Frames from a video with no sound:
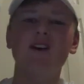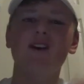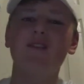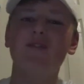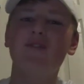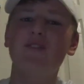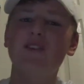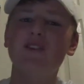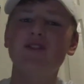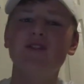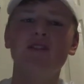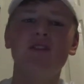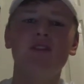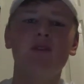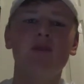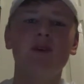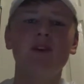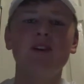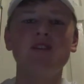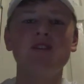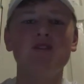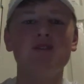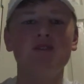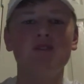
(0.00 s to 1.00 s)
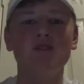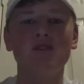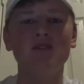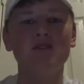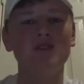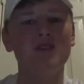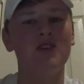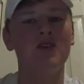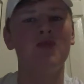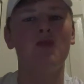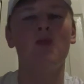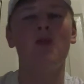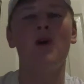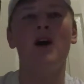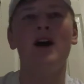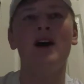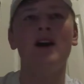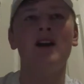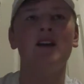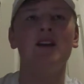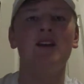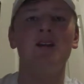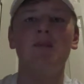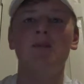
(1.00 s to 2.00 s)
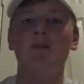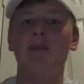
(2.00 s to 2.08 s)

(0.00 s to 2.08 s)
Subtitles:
I fish the originals in white and